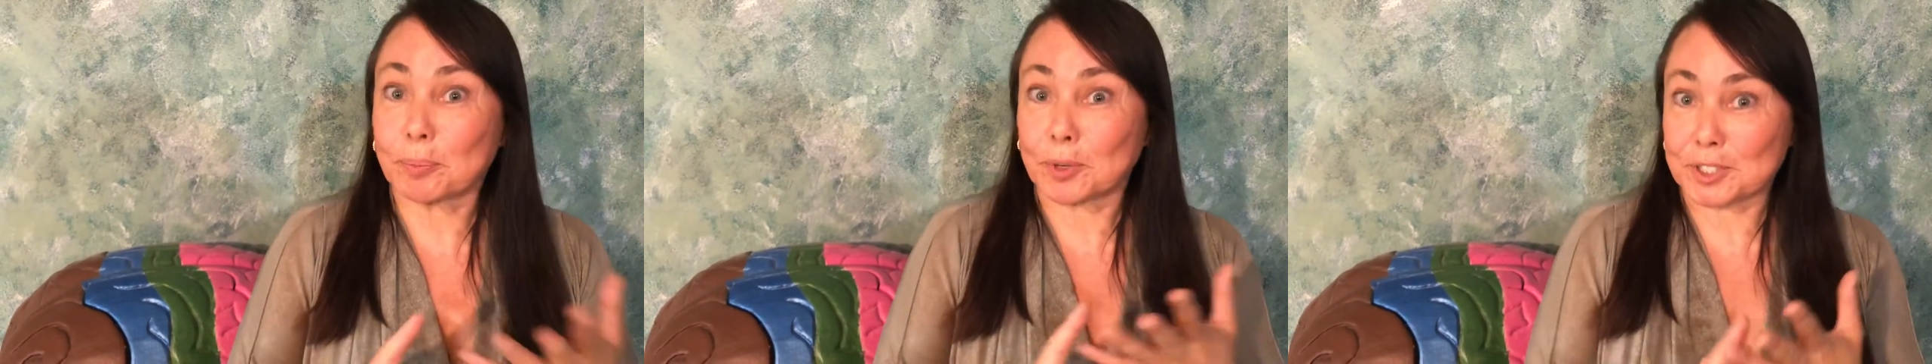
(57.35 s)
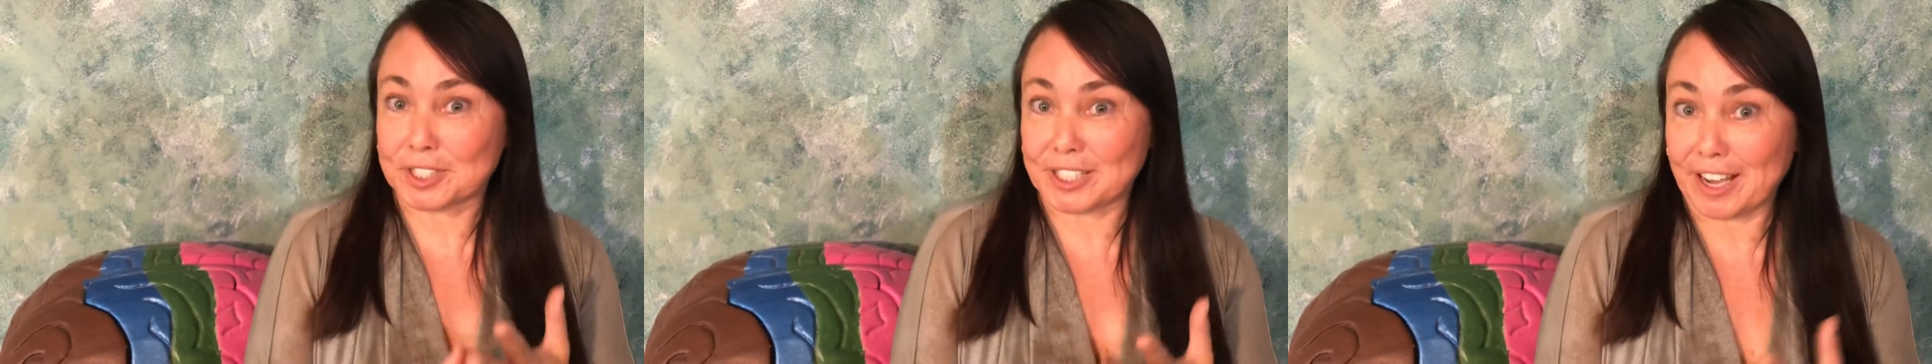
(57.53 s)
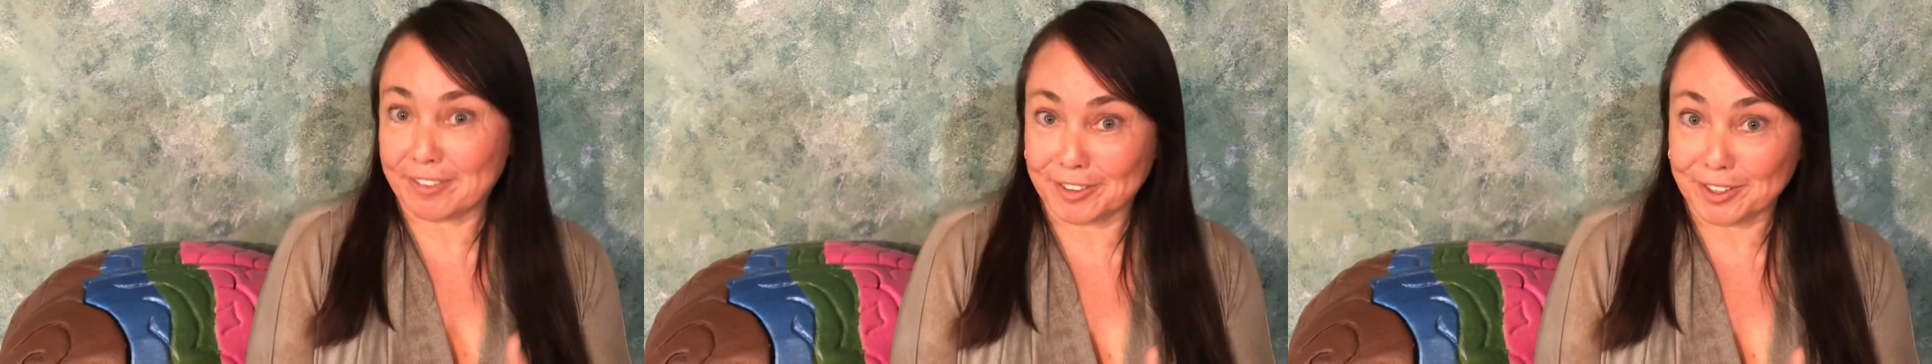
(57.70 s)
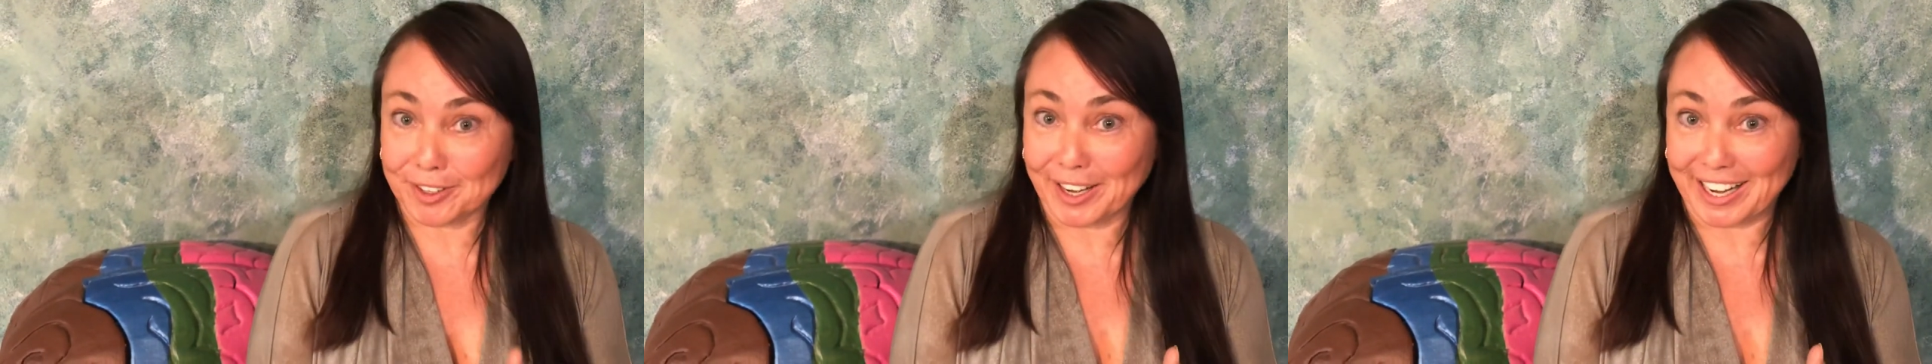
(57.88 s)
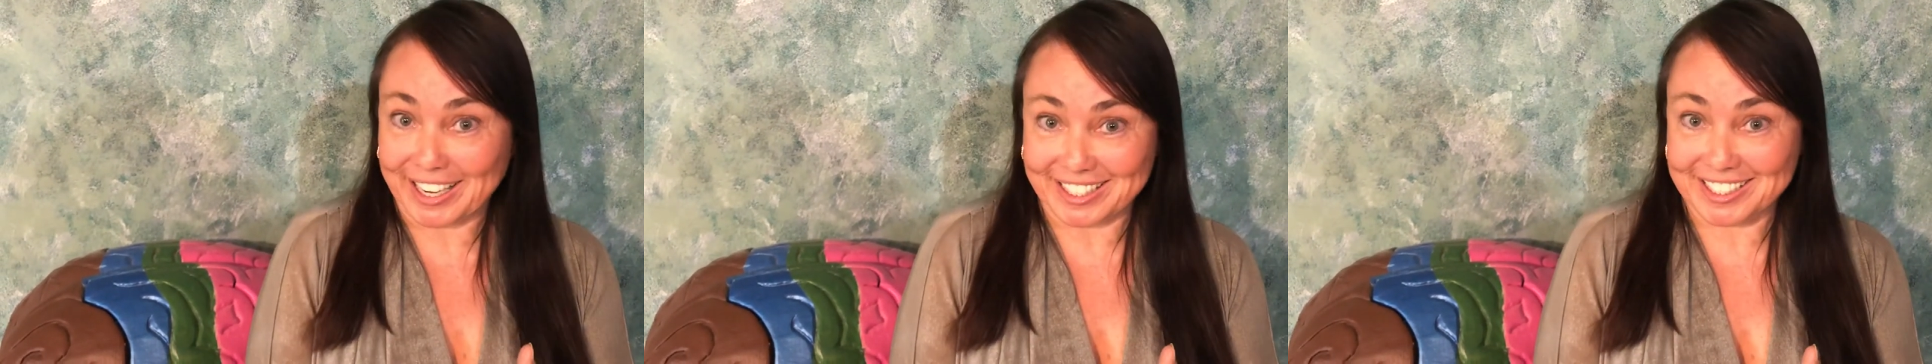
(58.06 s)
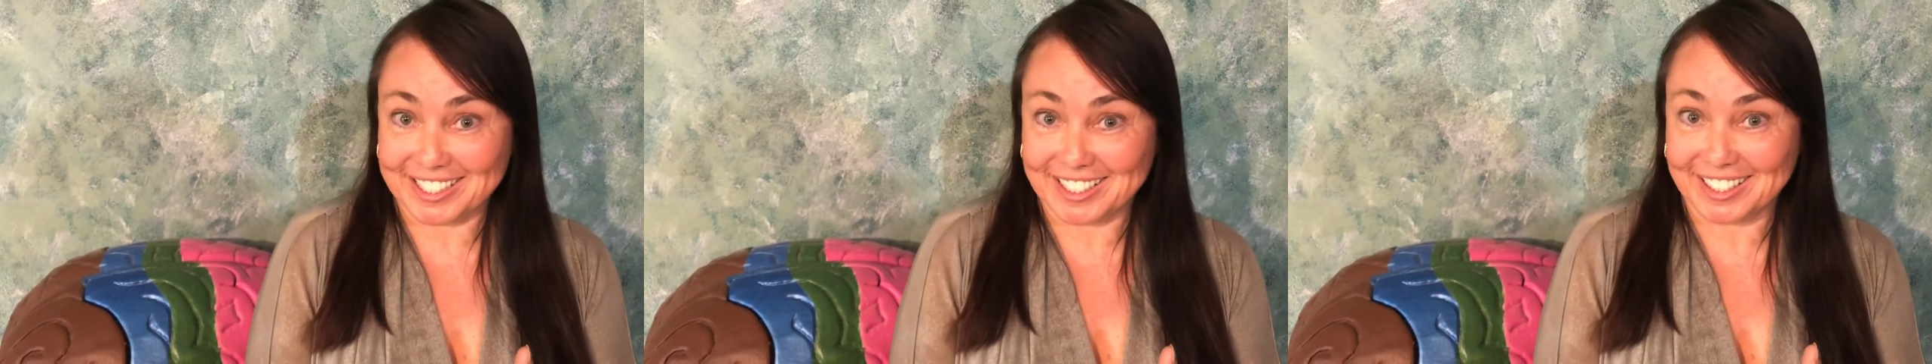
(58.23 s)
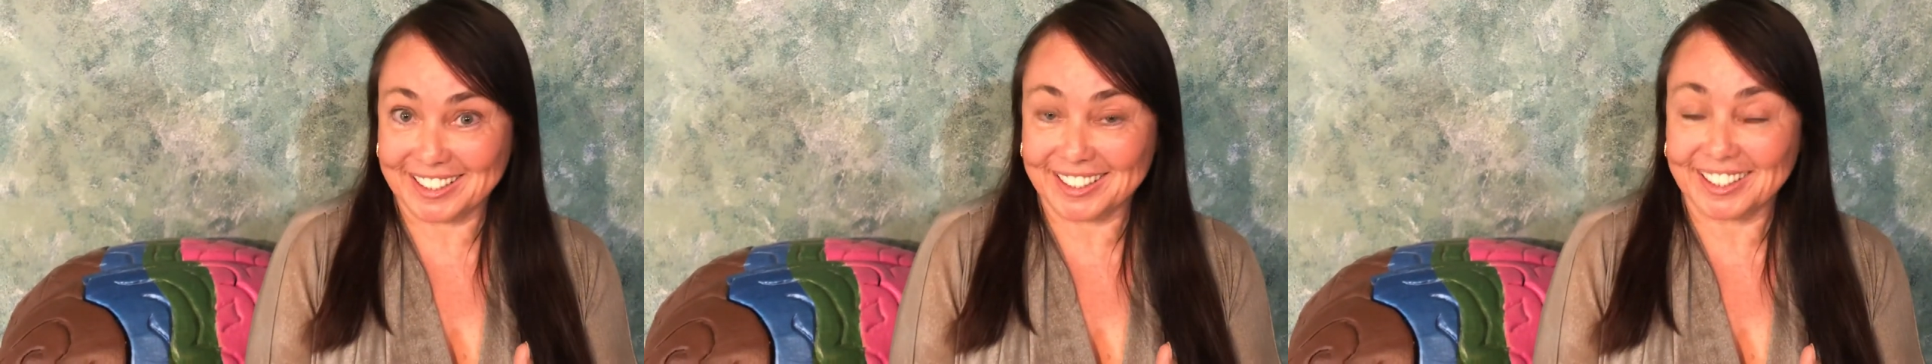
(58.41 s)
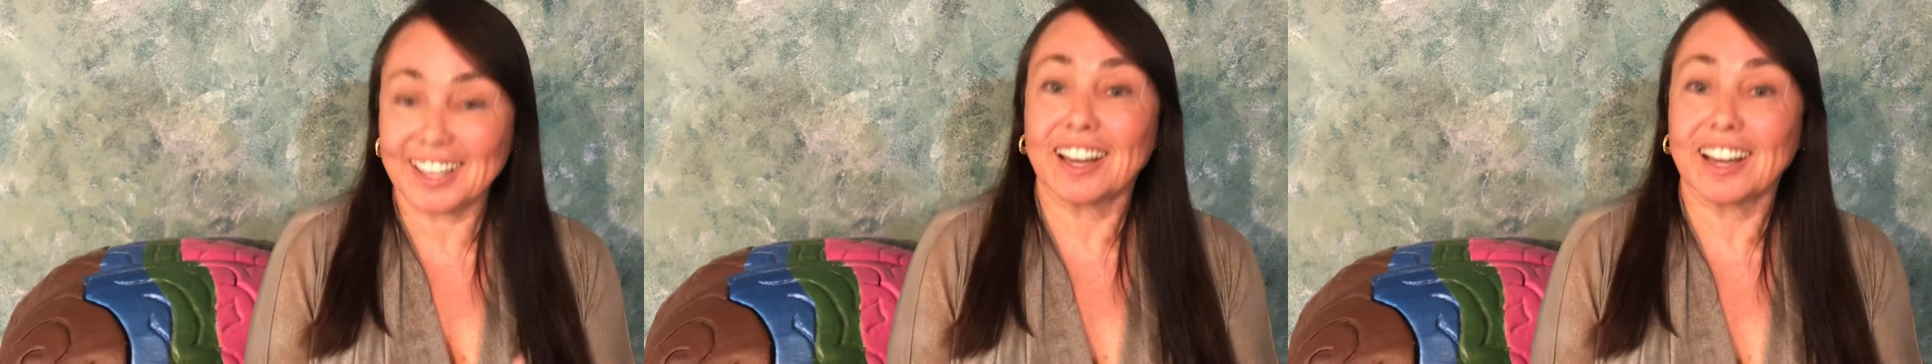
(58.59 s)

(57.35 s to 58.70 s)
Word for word: Perseveration,